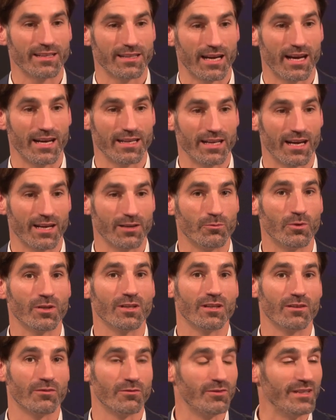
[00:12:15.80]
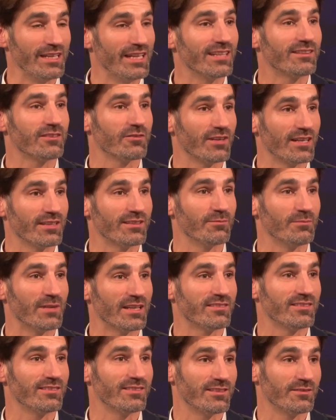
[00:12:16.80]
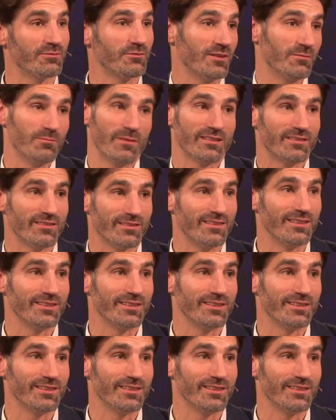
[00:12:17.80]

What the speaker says: and I want to reiterate the message if the message